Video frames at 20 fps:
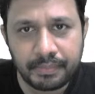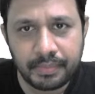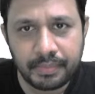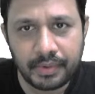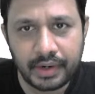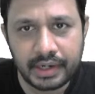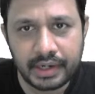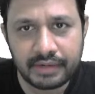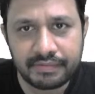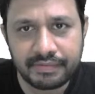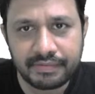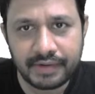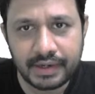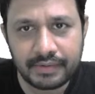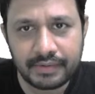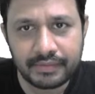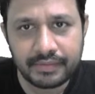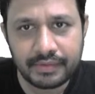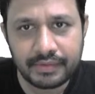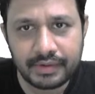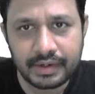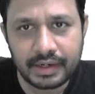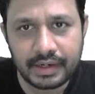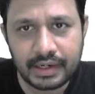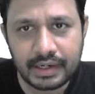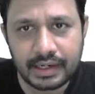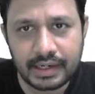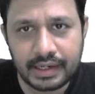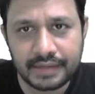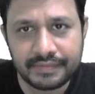0.5
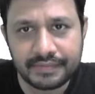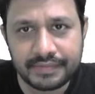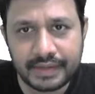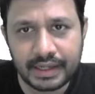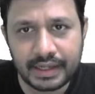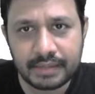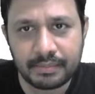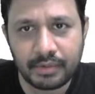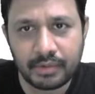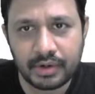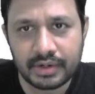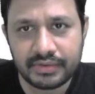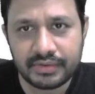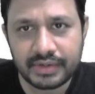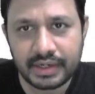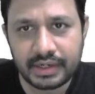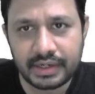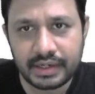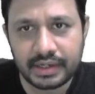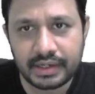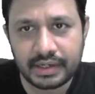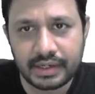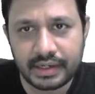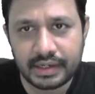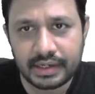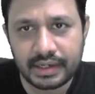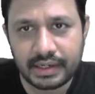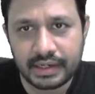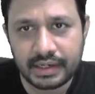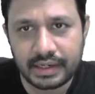less than mod Z
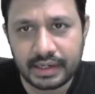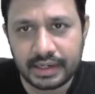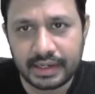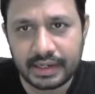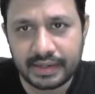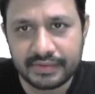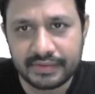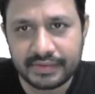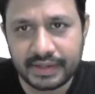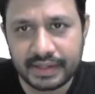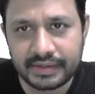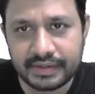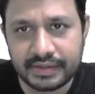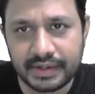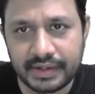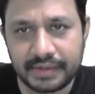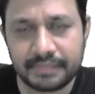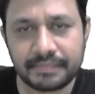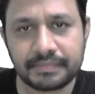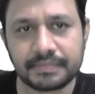less than 3.